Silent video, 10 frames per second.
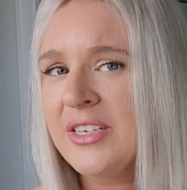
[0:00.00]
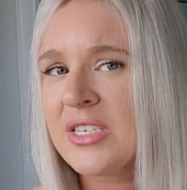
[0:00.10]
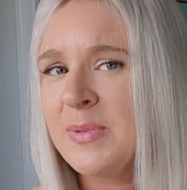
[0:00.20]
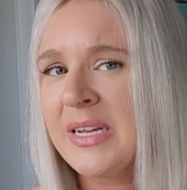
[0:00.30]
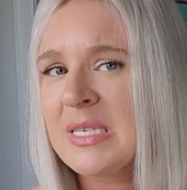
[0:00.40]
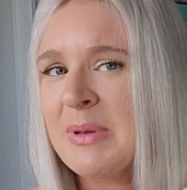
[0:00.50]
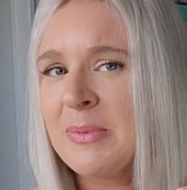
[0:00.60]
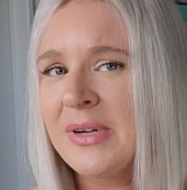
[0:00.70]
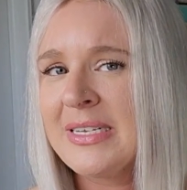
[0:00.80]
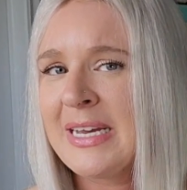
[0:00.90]
Just because people
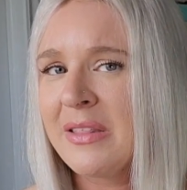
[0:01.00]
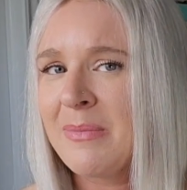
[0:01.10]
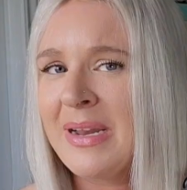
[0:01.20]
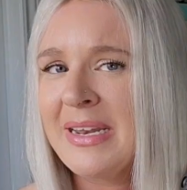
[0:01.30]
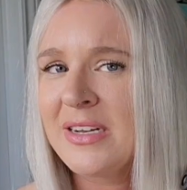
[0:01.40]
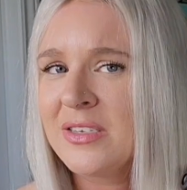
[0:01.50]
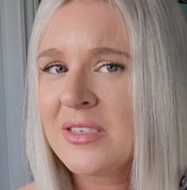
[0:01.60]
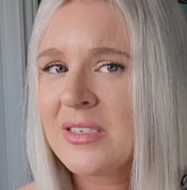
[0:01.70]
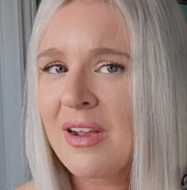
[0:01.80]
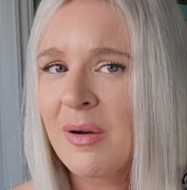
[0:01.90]
can tell that my
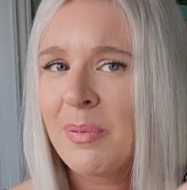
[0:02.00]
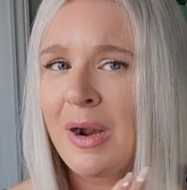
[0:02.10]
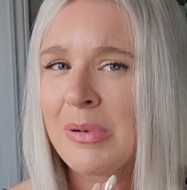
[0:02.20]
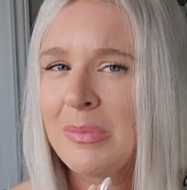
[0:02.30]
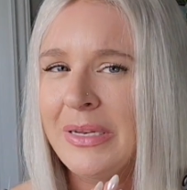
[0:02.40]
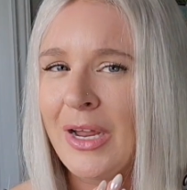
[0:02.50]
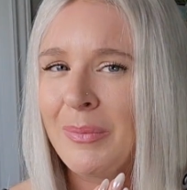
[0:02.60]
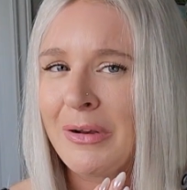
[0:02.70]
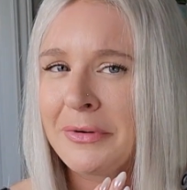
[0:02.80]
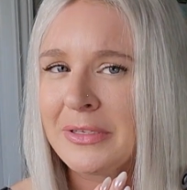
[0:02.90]
nails are probably not
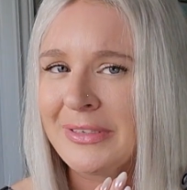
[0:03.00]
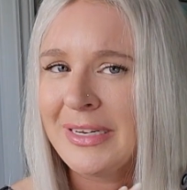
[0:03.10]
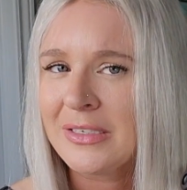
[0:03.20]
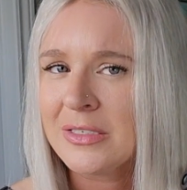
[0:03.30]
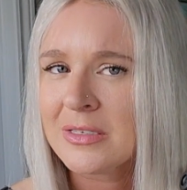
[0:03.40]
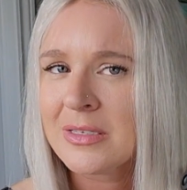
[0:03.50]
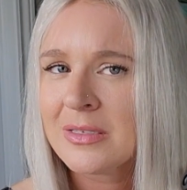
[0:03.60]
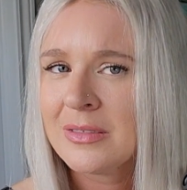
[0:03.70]
my real nails,